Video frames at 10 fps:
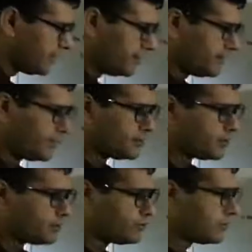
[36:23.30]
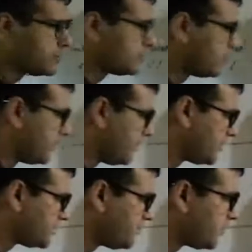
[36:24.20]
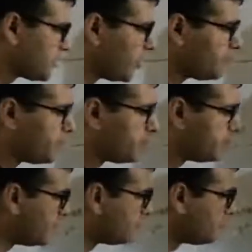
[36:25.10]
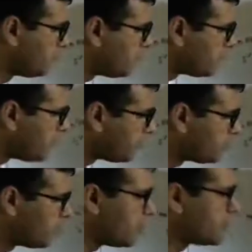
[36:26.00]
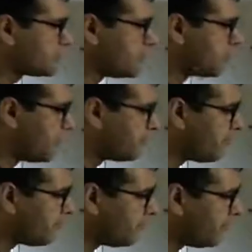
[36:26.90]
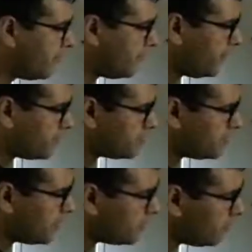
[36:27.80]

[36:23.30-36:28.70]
in addition to this, it is being coupled with the movement of codons of mRNA, so that